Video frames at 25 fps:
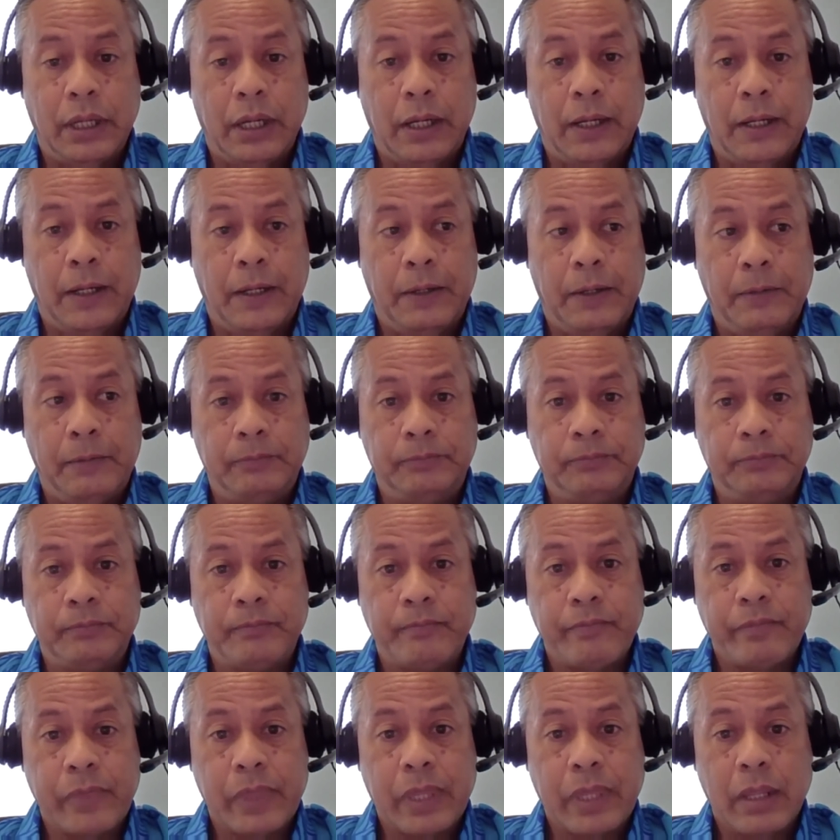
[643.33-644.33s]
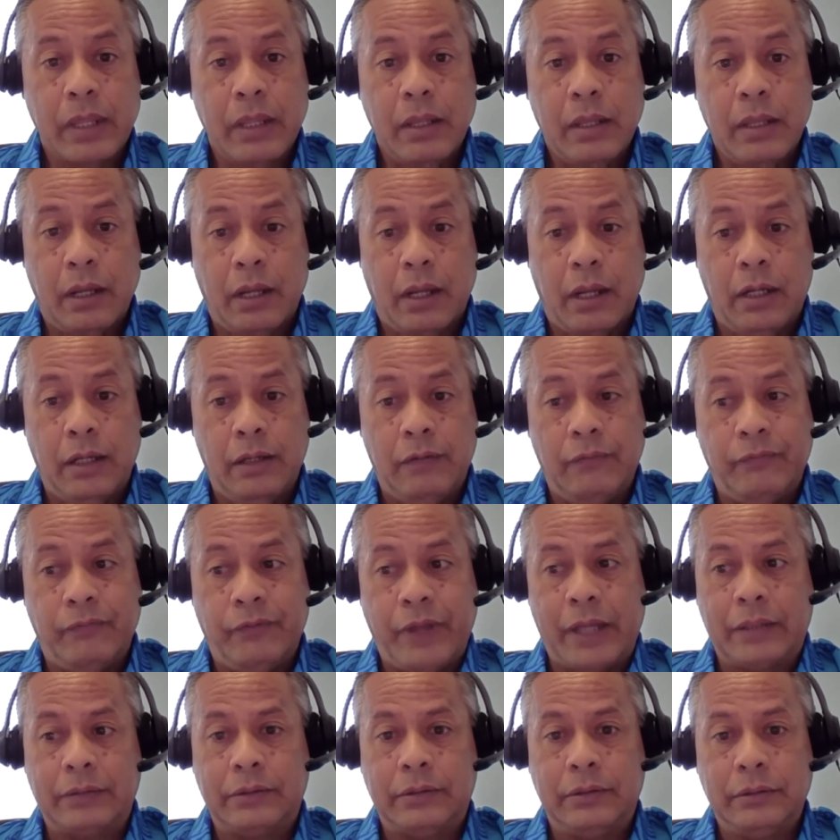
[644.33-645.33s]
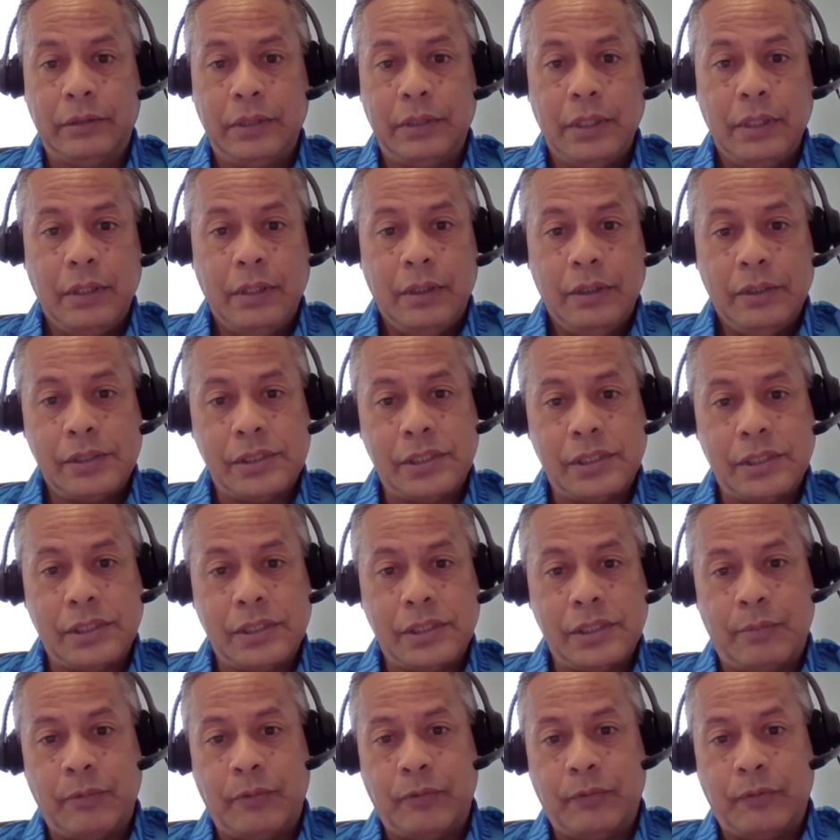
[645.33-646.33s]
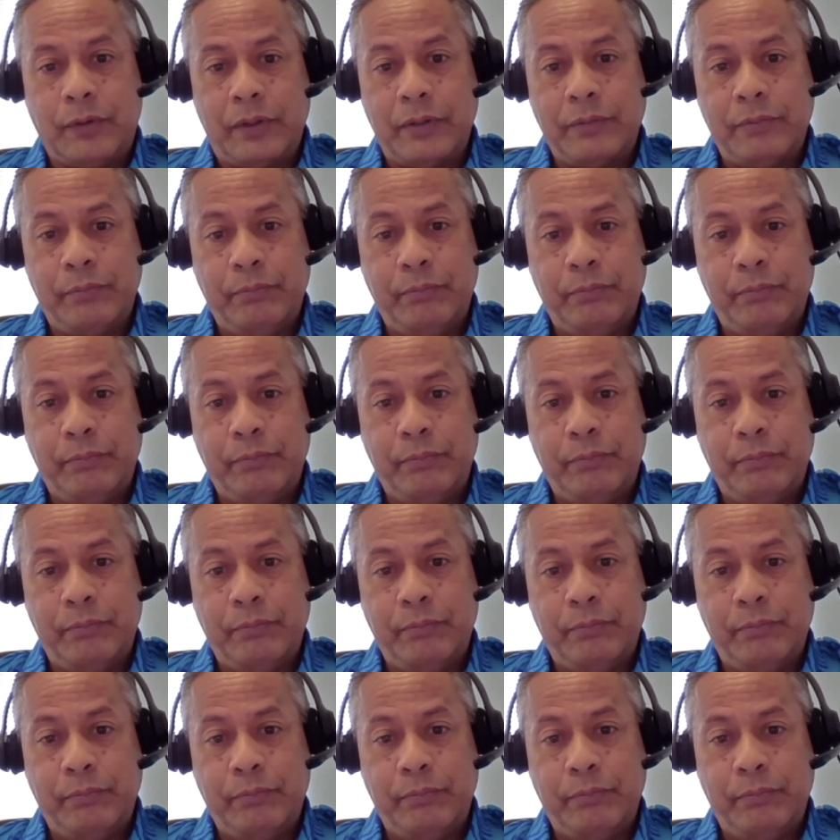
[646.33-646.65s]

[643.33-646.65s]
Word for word: Um, and in fact, some of our